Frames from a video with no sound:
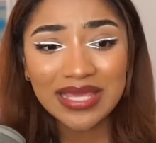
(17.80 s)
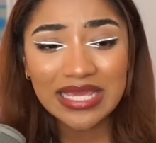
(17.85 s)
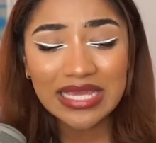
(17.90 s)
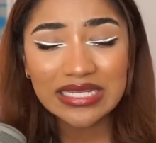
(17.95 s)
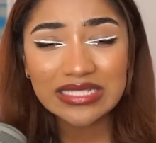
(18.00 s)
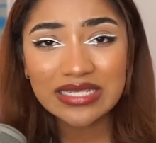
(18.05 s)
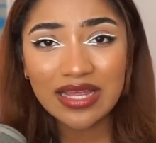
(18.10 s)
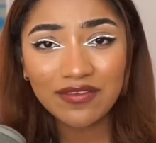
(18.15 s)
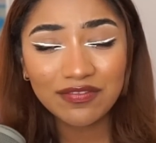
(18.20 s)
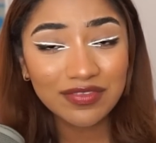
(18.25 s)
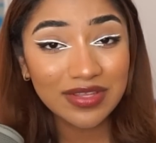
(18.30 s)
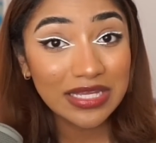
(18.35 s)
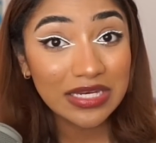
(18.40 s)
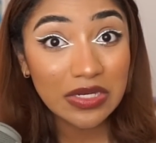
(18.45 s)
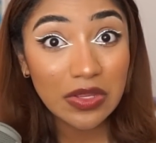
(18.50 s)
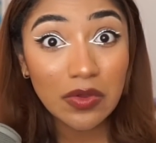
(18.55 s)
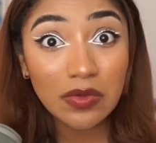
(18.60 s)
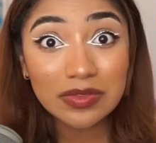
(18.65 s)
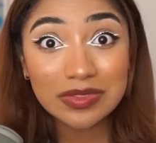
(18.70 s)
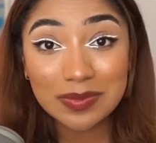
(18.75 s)
He definitely
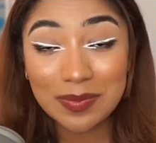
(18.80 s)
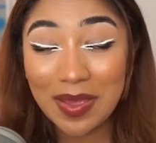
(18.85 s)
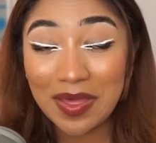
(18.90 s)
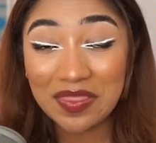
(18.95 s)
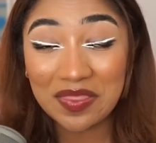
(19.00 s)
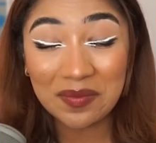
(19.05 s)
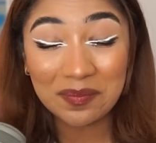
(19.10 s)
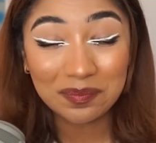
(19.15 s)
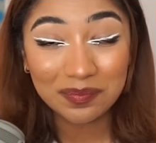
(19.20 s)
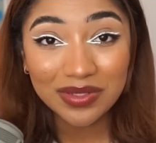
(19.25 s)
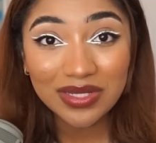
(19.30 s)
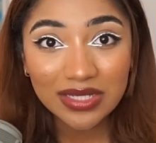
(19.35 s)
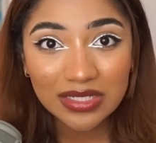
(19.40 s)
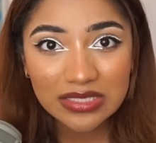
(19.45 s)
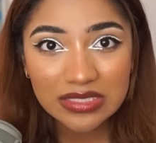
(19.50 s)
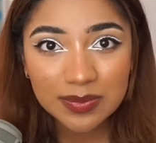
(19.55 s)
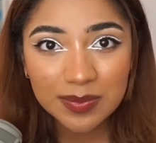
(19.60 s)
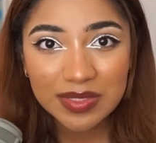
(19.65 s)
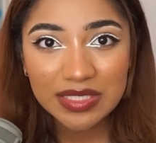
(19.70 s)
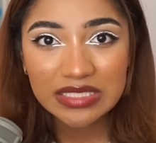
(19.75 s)
knows about the
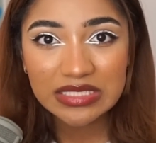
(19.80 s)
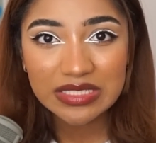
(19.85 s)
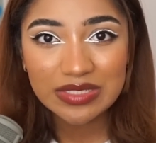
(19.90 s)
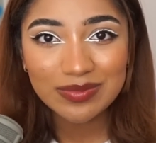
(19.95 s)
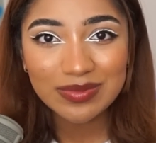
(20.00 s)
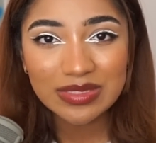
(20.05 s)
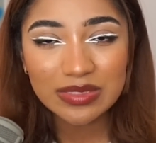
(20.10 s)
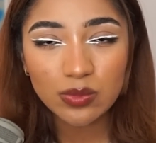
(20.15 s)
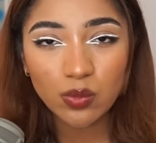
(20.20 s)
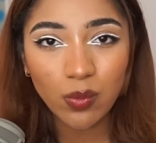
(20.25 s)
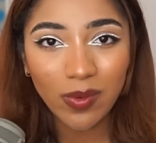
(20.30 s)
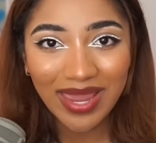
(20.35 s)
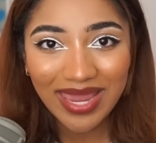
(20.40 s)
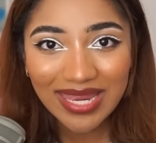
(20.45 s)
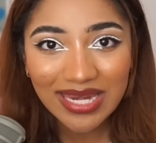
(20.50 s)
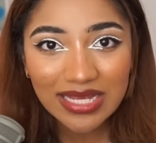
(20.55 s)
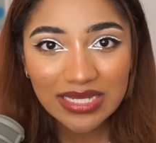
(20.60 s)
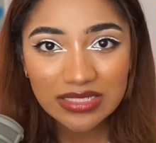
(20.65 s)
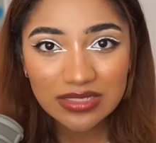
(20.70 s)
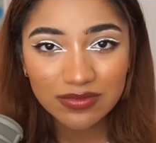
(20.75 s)
books because he was
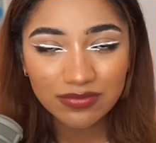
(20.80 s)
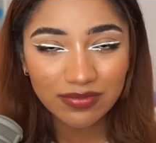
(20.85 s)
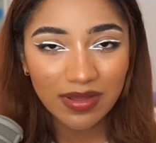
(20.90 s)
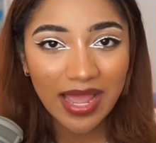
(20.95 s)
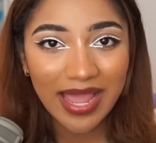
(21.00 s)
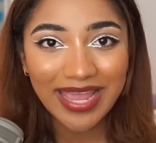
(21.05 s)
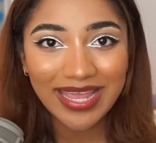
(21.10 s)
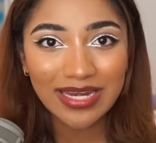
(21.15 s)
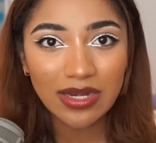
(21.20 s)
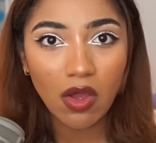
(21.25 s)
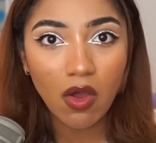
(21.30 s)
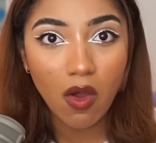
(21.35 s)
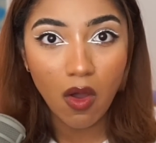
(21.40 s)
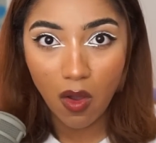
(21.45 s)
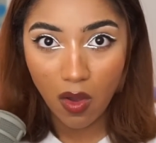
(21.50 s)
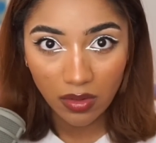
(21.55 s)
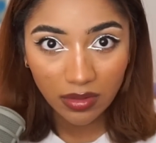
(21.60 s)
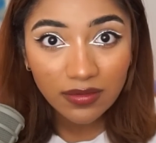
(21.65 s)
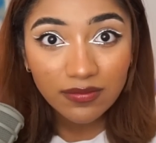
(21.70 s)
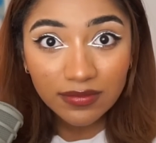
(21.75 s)
waiting to find
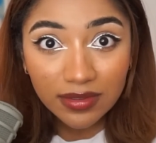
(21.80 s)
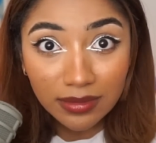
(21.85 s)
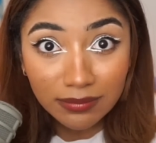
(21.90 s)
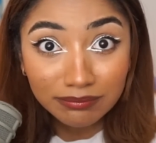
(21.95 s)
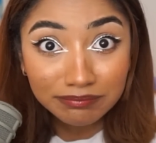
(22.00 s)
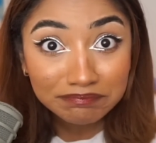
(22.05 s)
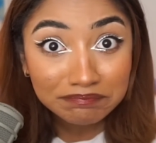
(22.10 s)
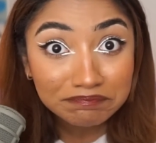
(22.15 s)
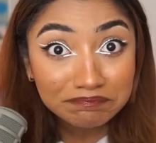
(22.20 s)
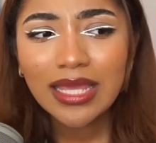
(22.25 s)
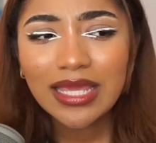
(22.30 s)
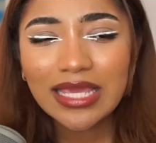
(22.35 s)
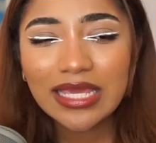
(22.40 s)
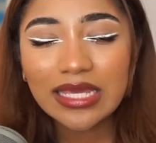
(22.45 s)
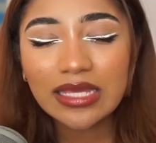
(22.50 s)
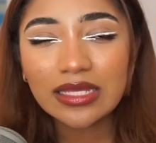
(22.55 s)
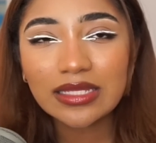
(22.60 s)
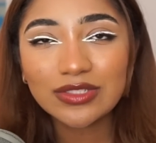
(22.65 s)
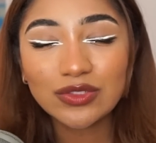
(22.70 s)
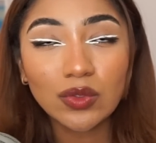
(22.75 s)
all of them.
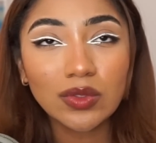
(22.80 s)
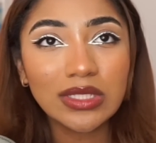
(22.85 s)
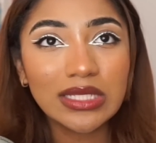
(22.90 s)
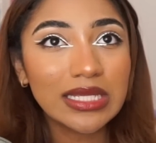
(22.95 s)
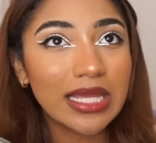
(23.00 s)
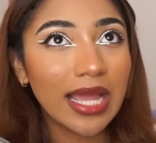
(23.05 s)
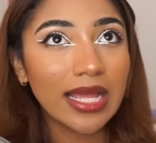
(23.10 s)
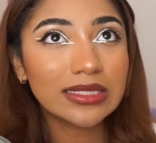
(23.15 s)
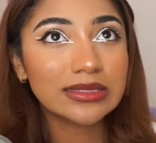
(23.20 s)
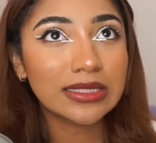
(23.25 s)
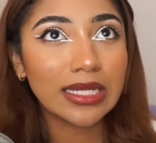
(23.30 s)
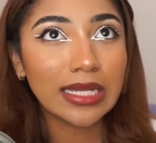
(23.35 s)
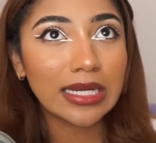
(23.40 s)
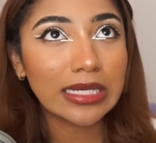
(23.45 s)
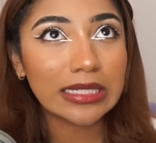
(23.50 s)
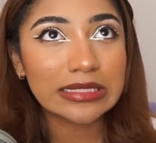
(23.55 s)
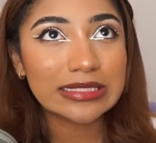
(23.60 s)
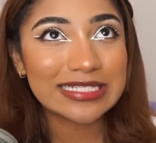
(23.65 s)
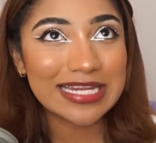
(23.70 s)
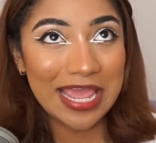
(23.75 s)
He totally
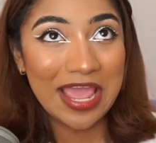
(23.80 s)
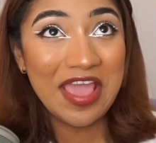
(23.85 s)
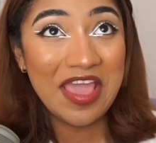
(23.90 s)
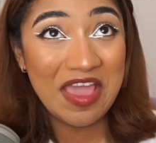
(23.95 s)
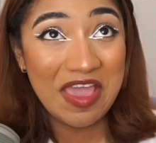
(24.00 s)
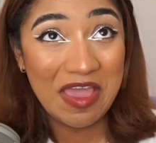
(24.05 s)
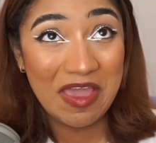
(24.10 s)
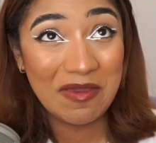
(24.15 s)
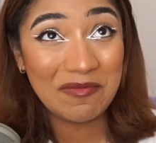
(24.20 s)
gaslighted Dan.